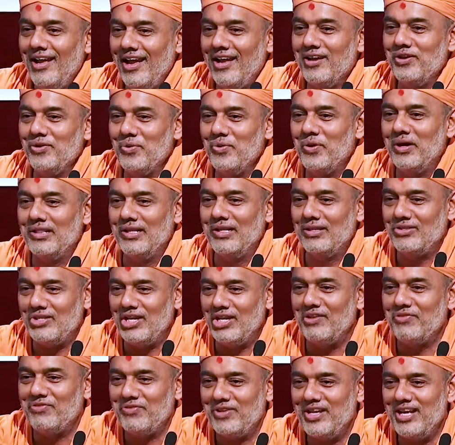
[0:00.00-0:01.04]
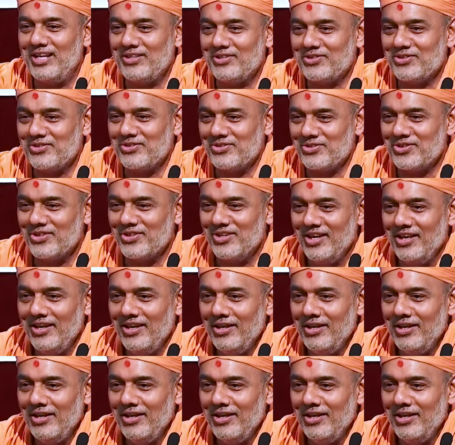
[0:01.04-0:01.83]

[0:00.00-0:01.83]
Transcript: and you are the chief guest,